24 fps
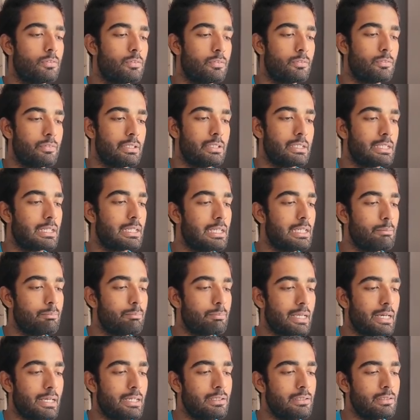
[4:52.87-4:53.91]
We claim
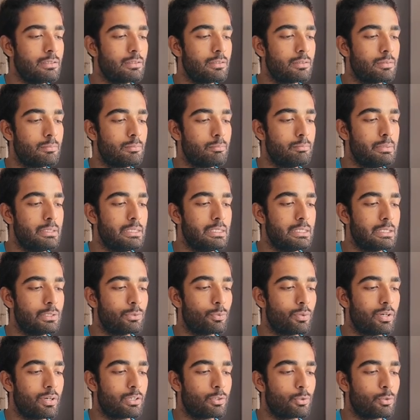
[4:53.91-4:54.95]
that b
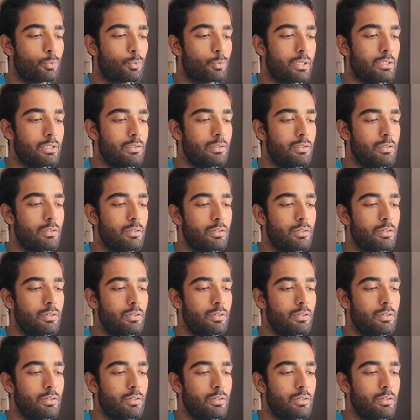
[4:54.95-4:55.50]
equal to 1,